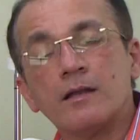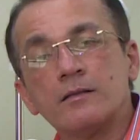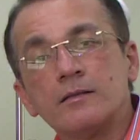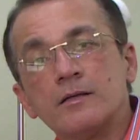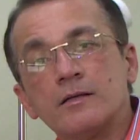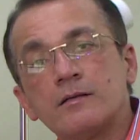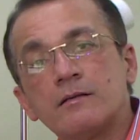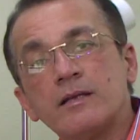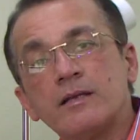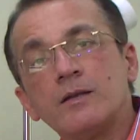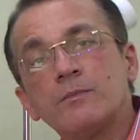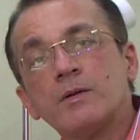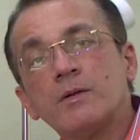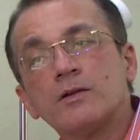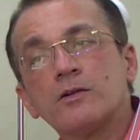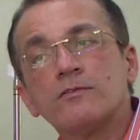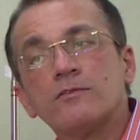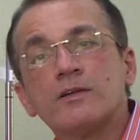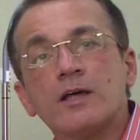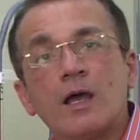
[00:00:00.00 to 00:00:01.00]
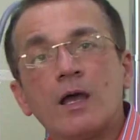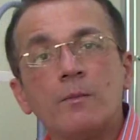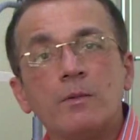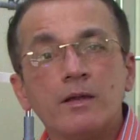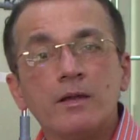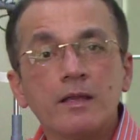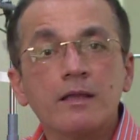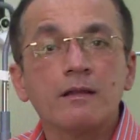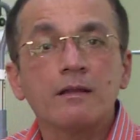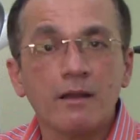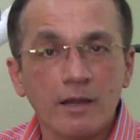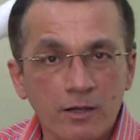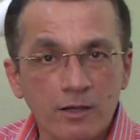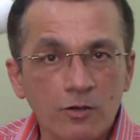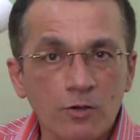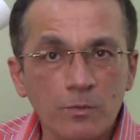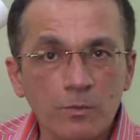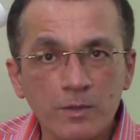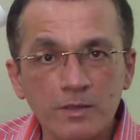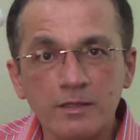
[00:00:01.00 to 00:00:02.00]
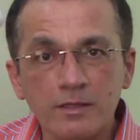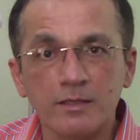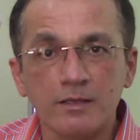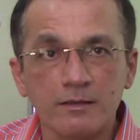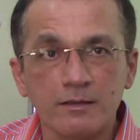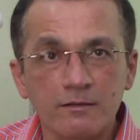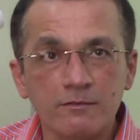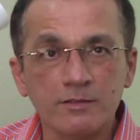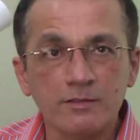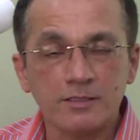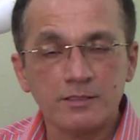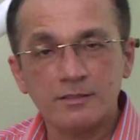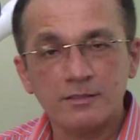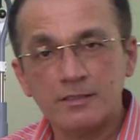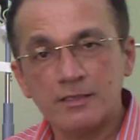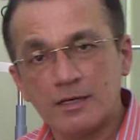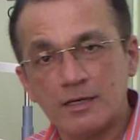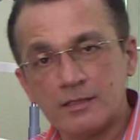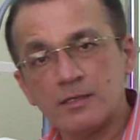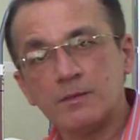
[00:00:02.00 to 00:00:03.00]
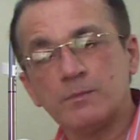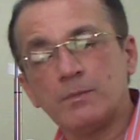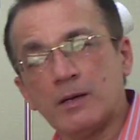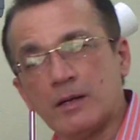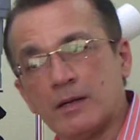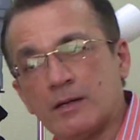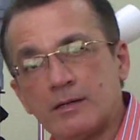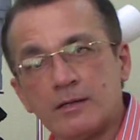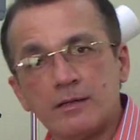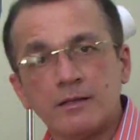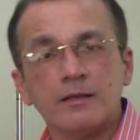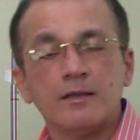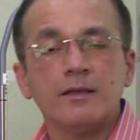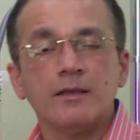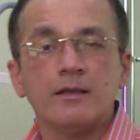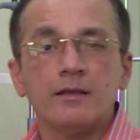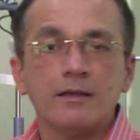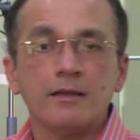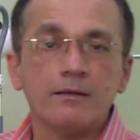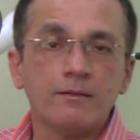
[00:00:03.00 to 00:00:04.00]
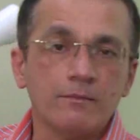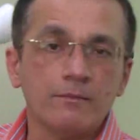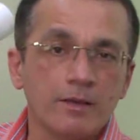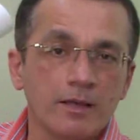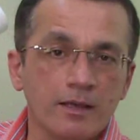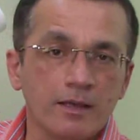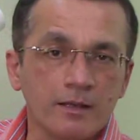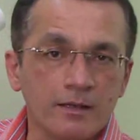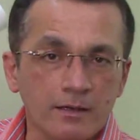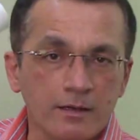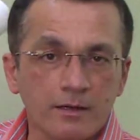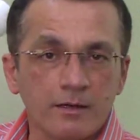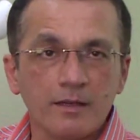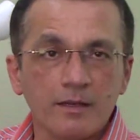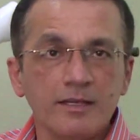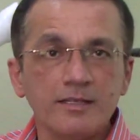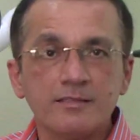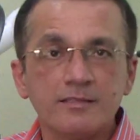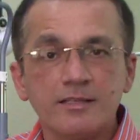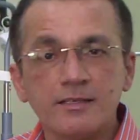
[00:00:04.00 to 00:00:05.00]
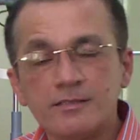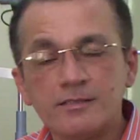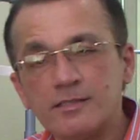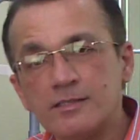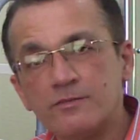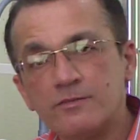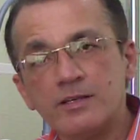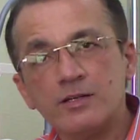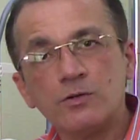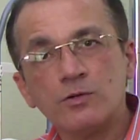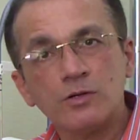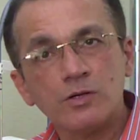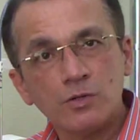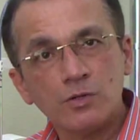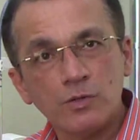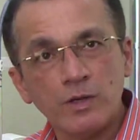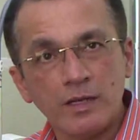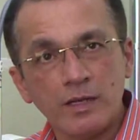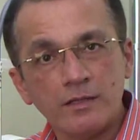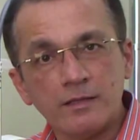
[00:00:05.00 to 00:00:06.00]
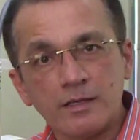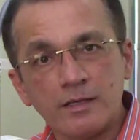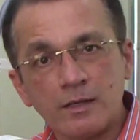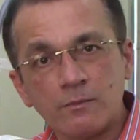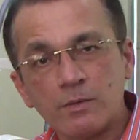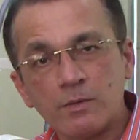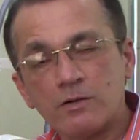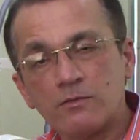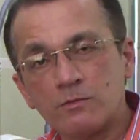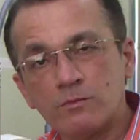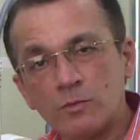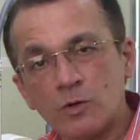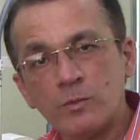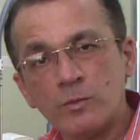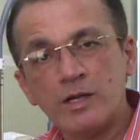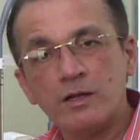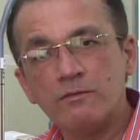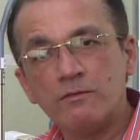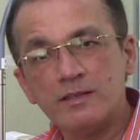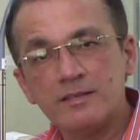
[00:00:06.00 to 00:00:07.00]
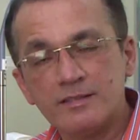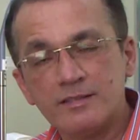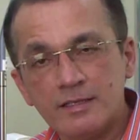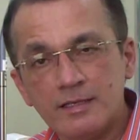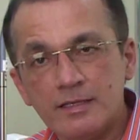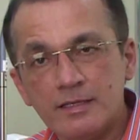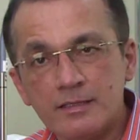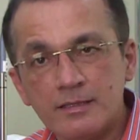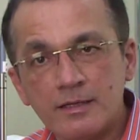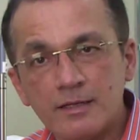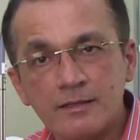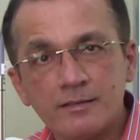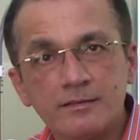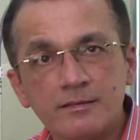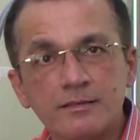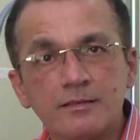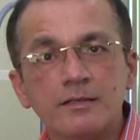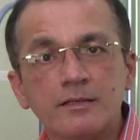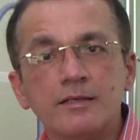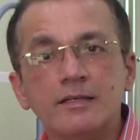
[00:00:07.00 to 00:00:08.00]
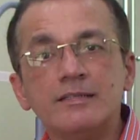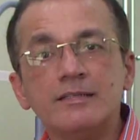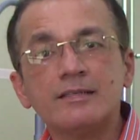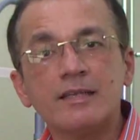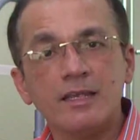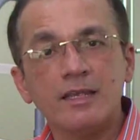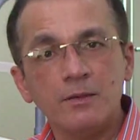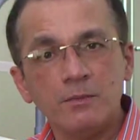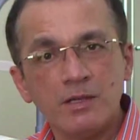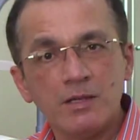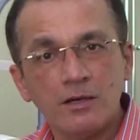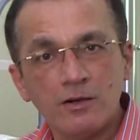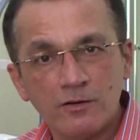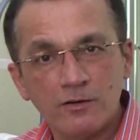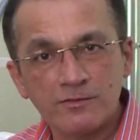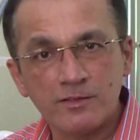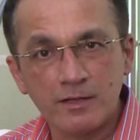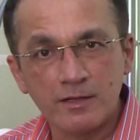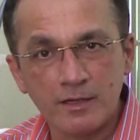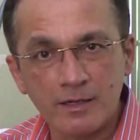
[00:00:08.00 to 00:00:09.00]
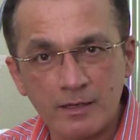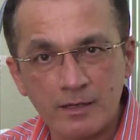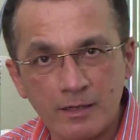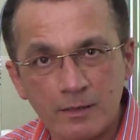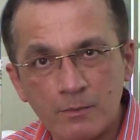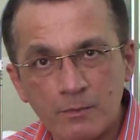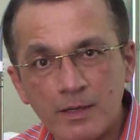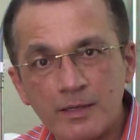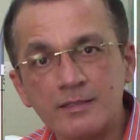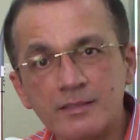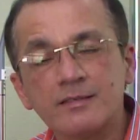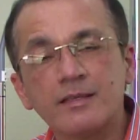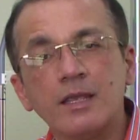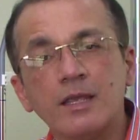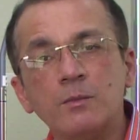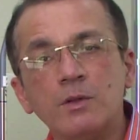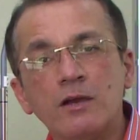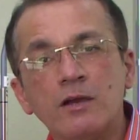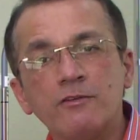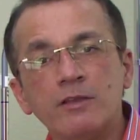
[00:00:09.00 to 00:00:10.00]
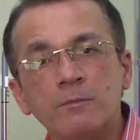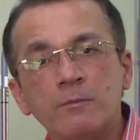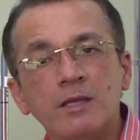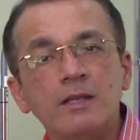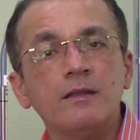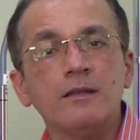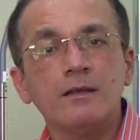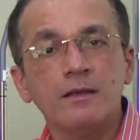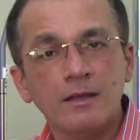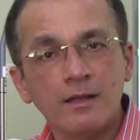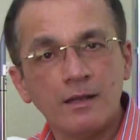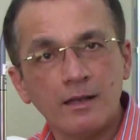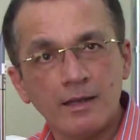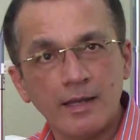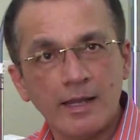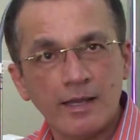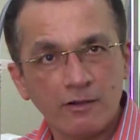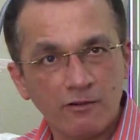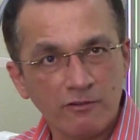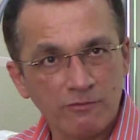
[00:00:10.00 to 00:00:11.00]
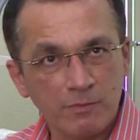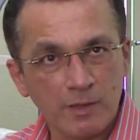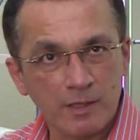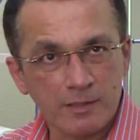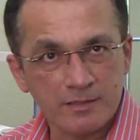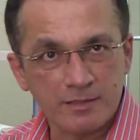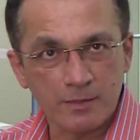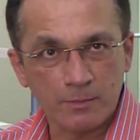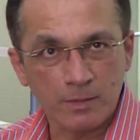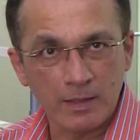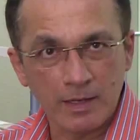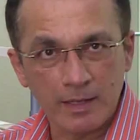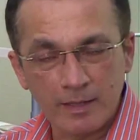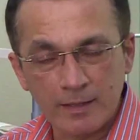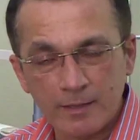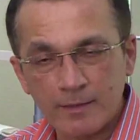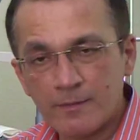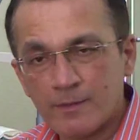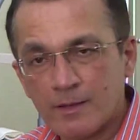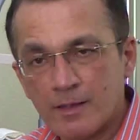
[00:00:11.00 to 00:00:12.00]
The treatment of diabetic retinopathy, which is the other part, in early stages we don't do anything, but moment we see there is ischemia of the retina. By ischemia we mean lack of blood supply.